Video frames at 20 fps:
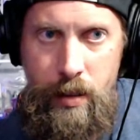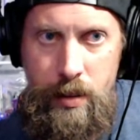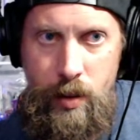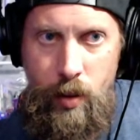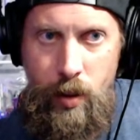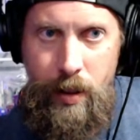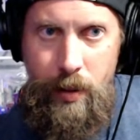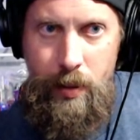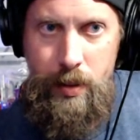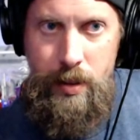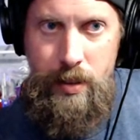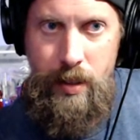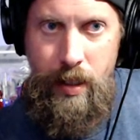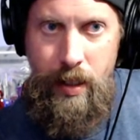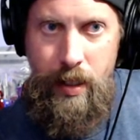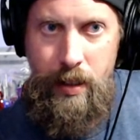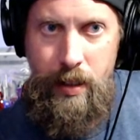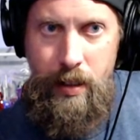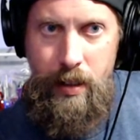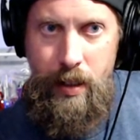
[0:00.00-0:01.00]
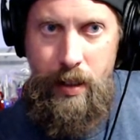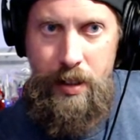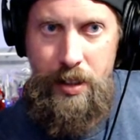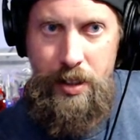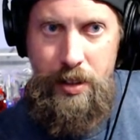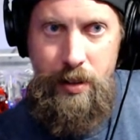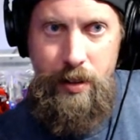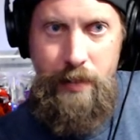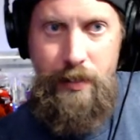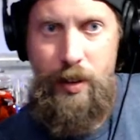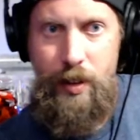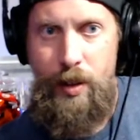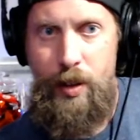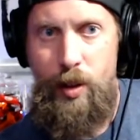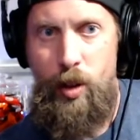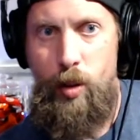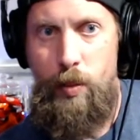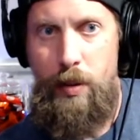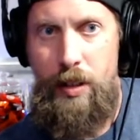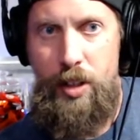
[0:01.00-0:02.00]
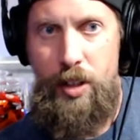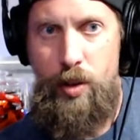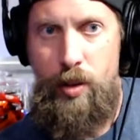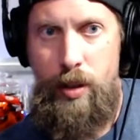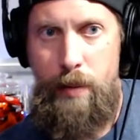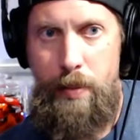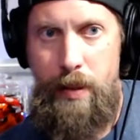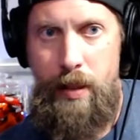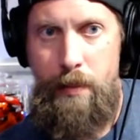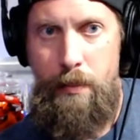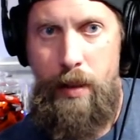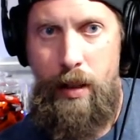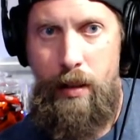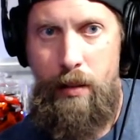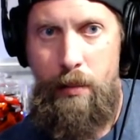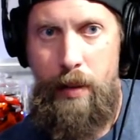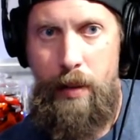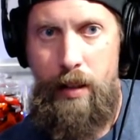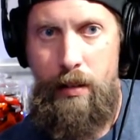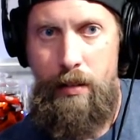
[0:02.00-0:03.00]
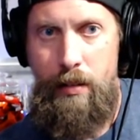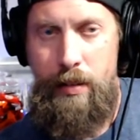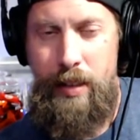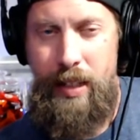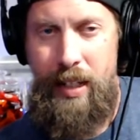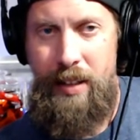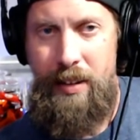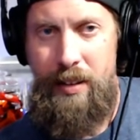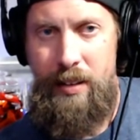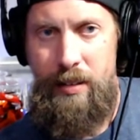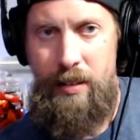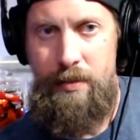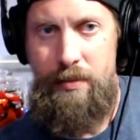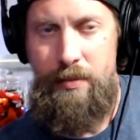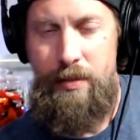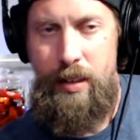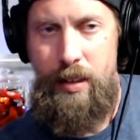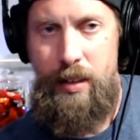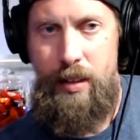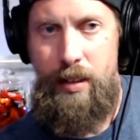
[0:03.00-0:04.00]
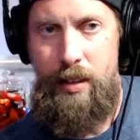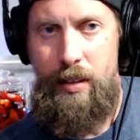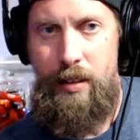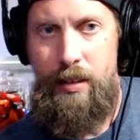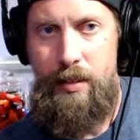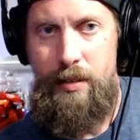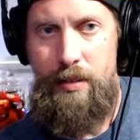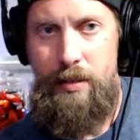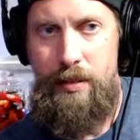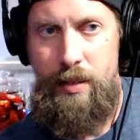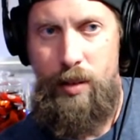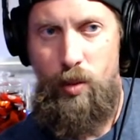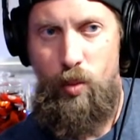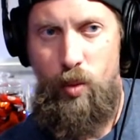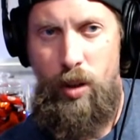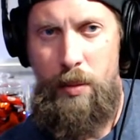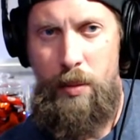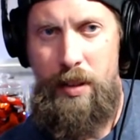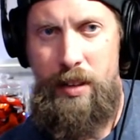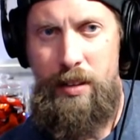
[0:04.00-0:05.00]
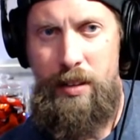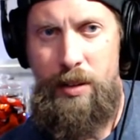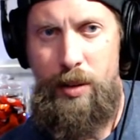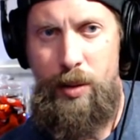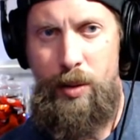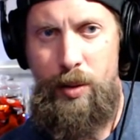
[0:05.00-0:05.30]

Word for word: So what I was saying, not sure if you knew, but Trippy Mill Mill, yeah, the uh, the woman,